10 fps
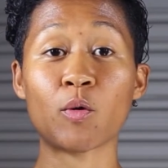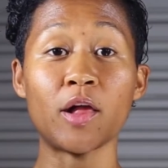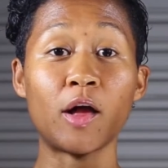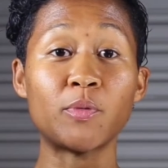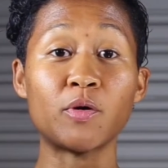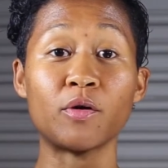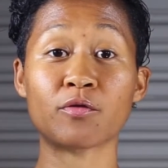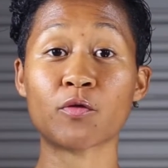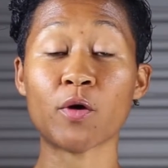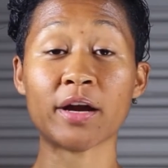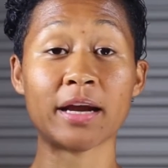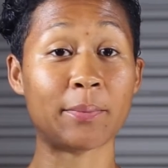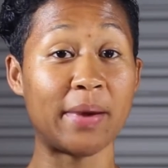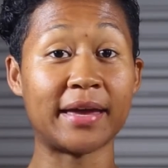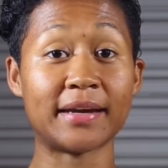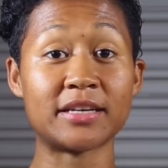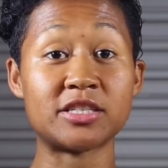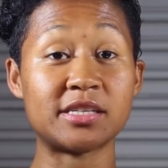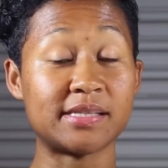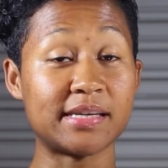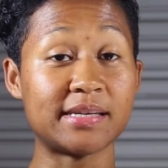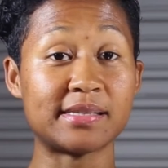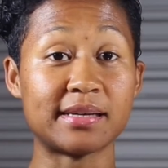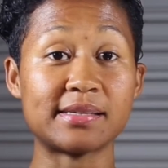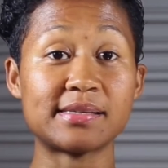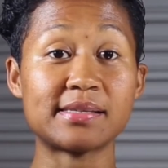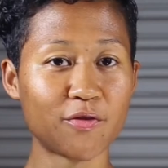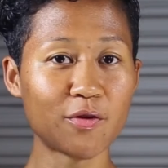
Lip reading: will help you avoid and manage diseases.